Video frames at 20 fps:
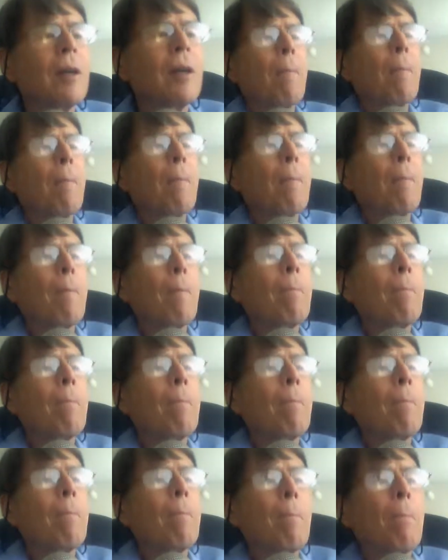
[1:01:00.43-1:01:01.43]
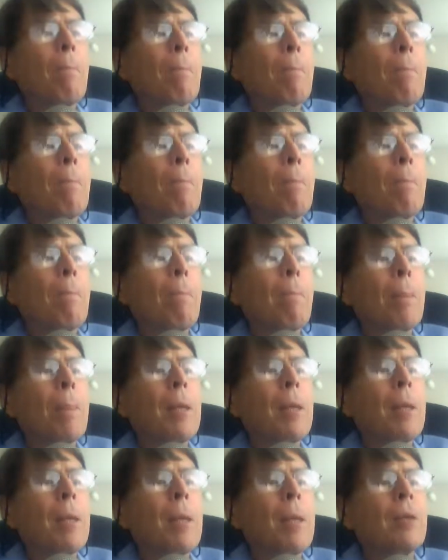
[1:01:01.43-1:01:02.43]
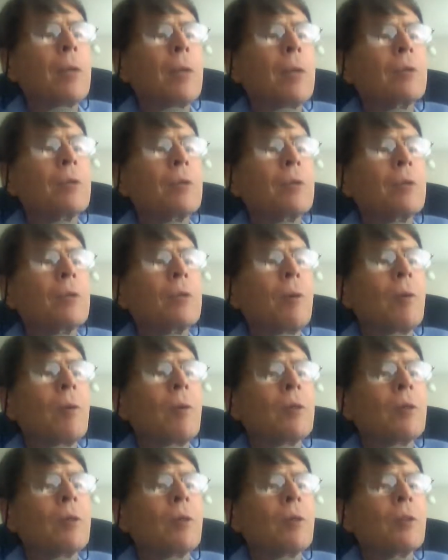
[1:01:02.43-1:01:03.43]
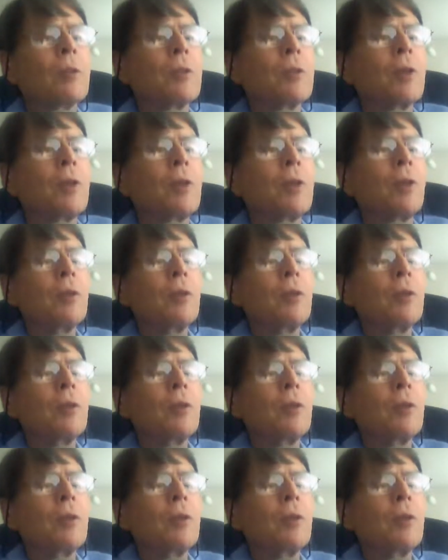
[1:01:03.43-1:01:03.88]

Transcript: it? Interesting question. Of course, I don't know